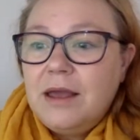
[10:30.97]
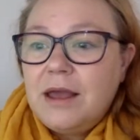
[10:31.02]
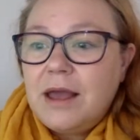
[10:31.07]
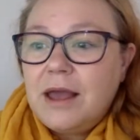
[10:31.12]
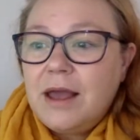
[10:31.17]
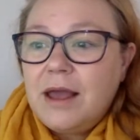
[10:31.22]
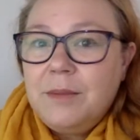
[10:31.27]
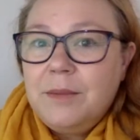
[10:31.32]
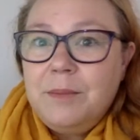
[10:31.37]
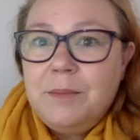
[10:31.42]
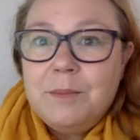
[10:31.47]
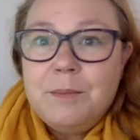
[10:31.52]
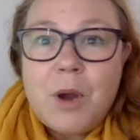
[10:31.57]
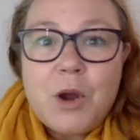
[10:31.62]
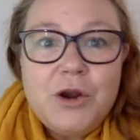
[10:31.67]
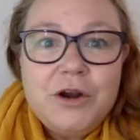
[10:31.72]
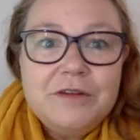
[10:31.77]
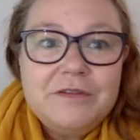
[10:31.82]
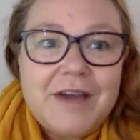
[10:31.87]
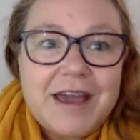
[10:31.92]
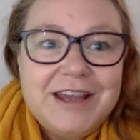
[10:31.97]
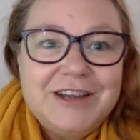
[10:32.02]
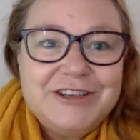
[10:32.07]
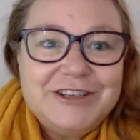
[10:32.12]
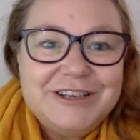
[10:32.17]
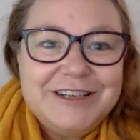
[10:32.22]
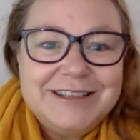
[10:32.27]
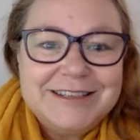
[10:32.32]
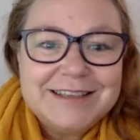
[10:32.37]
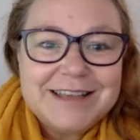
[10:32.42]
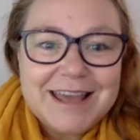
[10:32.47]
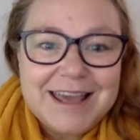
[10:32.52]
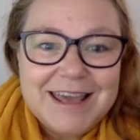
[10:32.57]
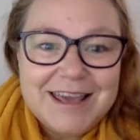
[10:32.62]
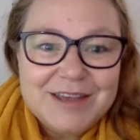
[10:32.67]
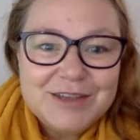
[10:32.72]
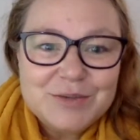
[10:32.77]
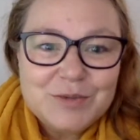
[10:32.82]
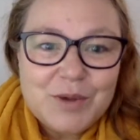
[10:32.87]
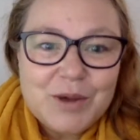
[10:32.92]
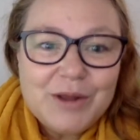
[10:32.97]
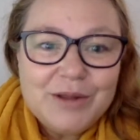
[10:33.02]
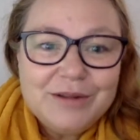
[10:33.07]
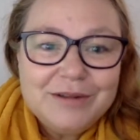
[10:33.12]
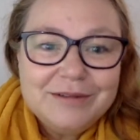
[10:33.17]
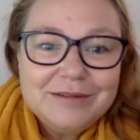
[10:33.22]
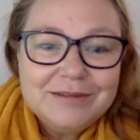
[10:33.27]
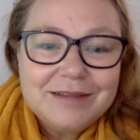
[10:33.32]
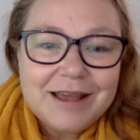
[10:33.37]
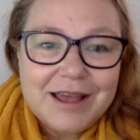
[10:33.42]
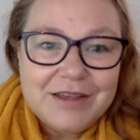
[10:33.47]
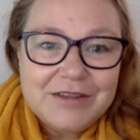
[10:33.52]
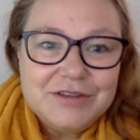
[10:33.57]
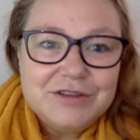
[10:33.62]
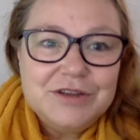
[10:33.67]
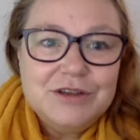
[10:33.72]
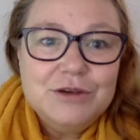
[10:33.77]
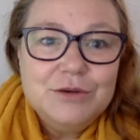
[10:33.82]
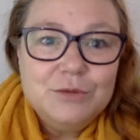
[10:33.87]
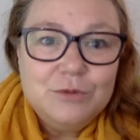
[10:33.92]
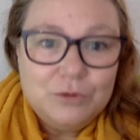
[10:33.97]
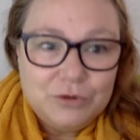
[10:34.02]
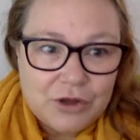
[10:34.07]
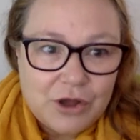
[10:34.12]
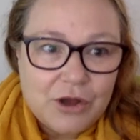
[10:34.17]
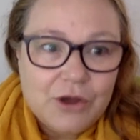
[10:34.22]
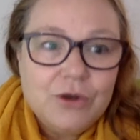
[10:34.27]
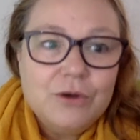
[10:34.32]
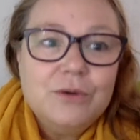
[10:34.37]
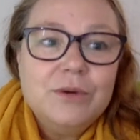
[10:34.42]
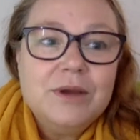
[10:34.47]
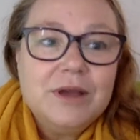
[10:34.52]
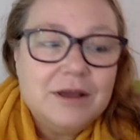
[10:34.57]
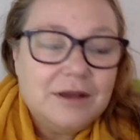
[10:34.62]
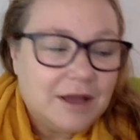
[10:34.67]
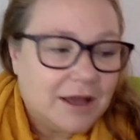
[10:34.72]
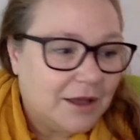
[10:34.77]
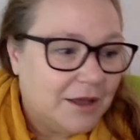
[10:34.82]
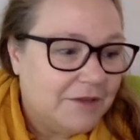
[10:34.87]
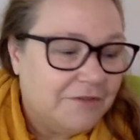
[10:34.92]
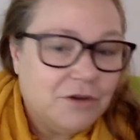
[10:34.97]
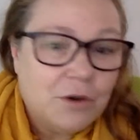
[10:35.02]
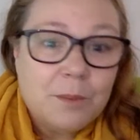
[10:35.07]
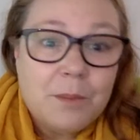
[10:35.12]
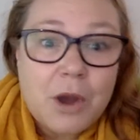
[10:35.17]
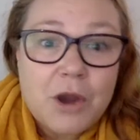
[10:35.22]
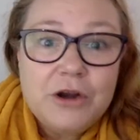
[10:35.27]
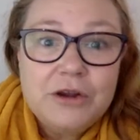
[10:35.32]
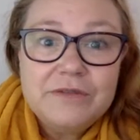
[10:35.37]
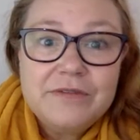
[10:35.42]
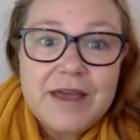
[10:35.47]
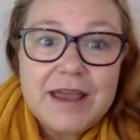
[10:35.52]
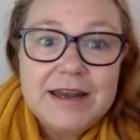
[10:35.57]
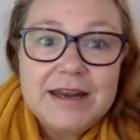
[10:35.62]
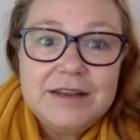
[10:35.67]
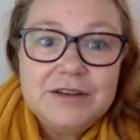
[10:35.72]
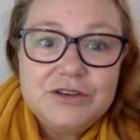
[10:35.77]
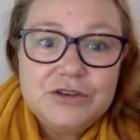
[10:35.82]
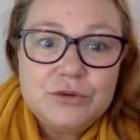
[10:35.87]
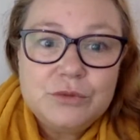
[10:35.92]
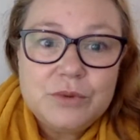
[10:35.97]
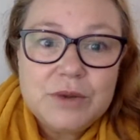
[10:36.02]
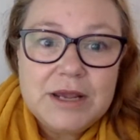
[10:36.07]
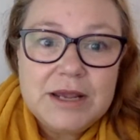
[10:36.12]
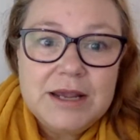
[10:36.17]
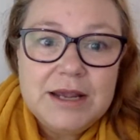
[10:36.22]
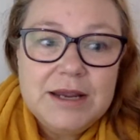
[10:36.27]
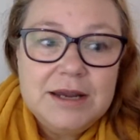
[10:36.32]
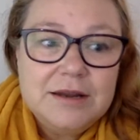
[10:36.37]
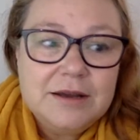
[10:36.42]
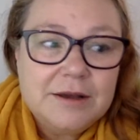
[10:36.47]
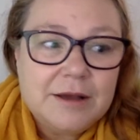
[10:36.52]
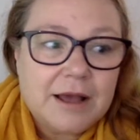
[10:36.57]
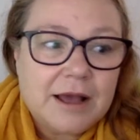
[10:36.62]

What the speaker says: Motivation is key as well. As you will know, if you're motivated to read,